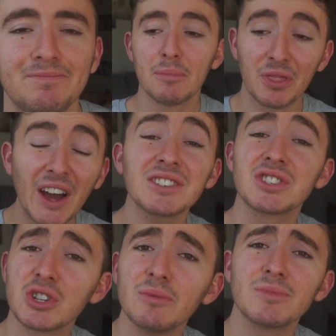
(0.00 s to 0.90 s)
But that
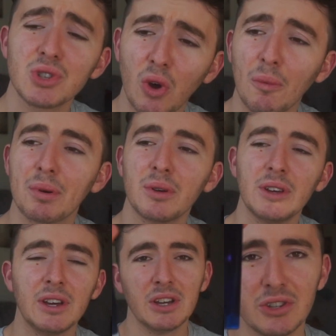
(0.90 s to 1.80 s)
sums up
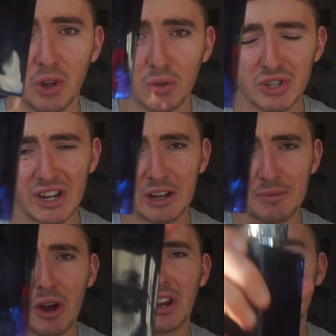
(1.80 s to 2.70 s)
Dolce &
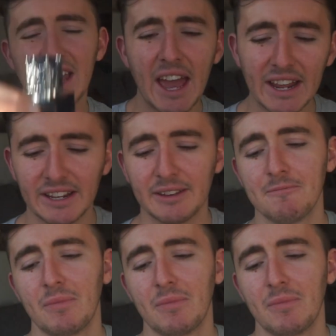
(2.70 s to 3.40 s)
Gabbana K.